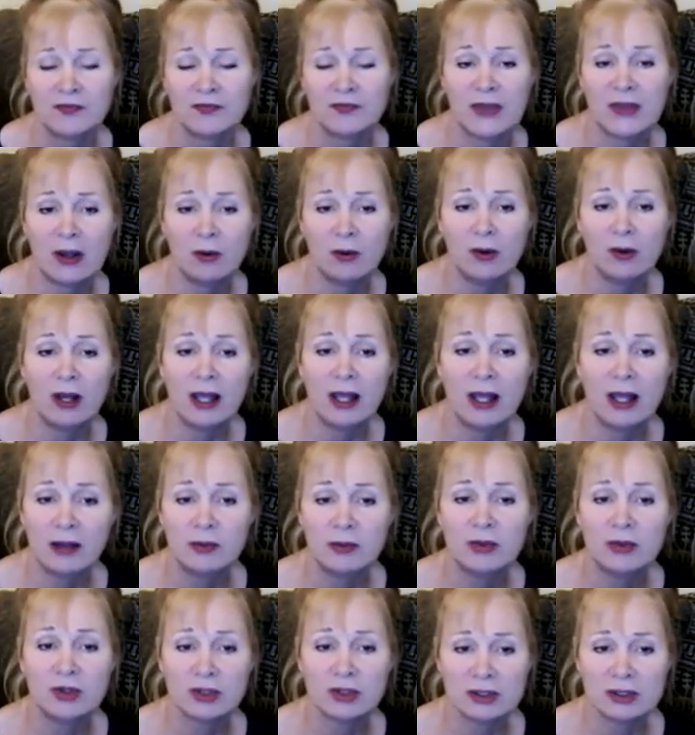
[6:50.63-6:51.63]
that will
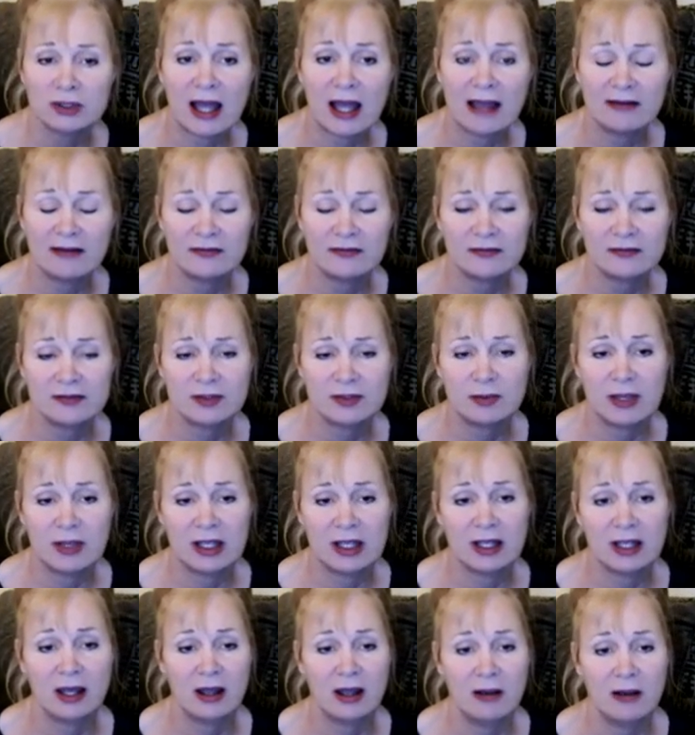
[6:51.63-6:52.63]
help your life to
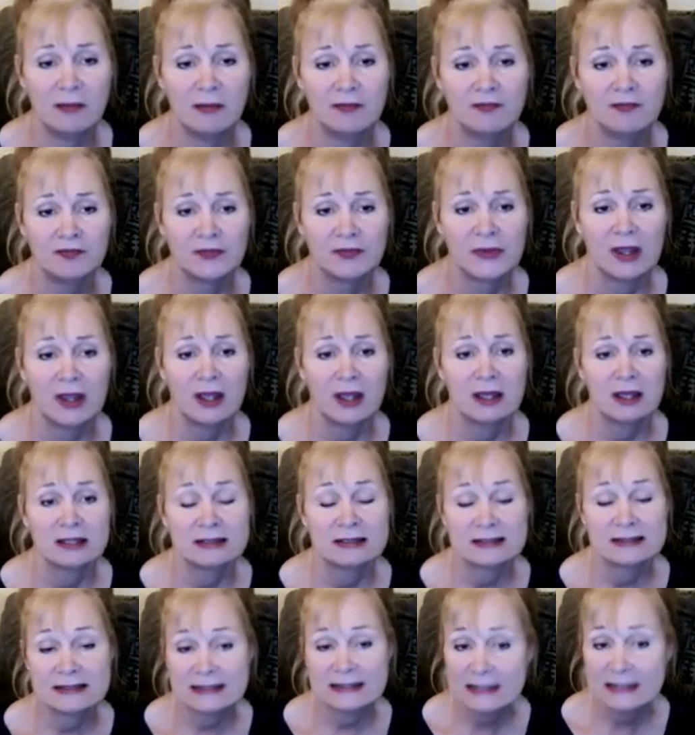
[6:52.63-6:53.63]
become
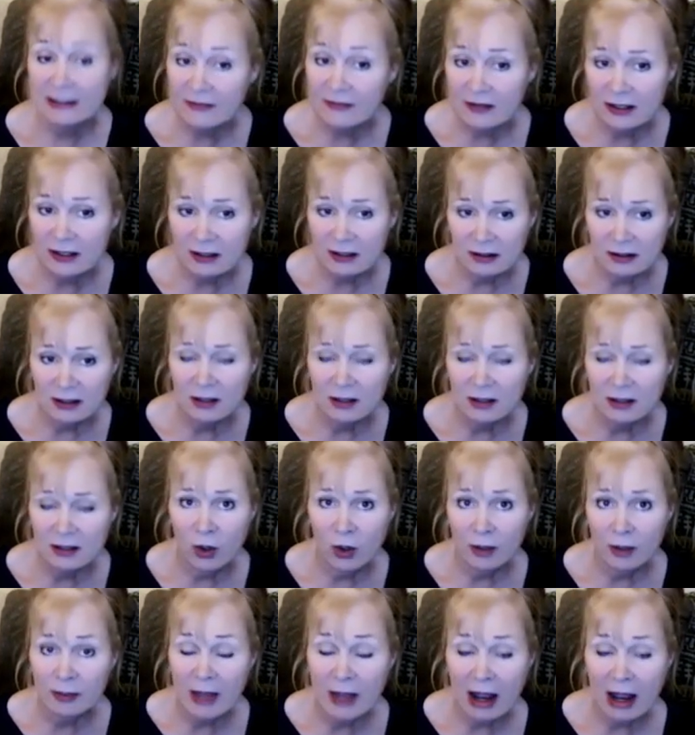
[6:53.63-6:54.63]
significantly
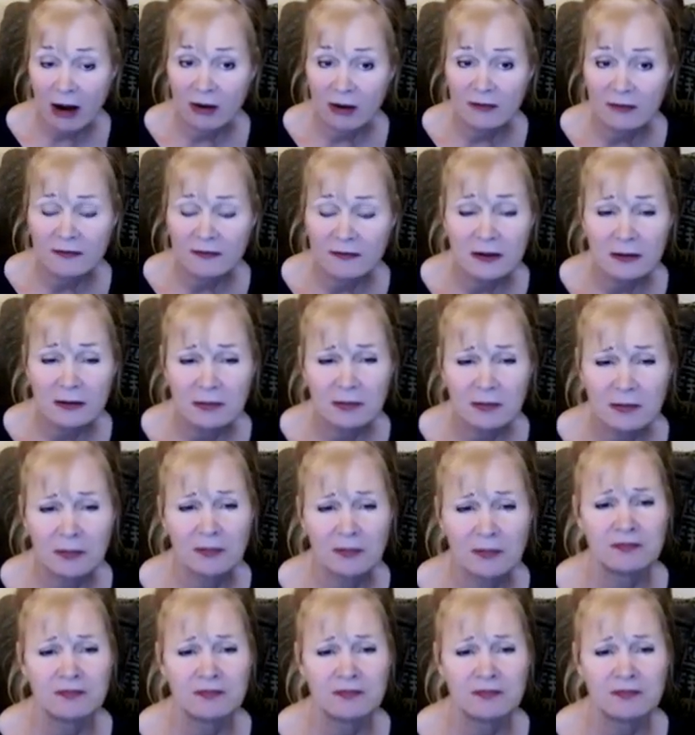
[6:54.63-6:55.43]
more powerful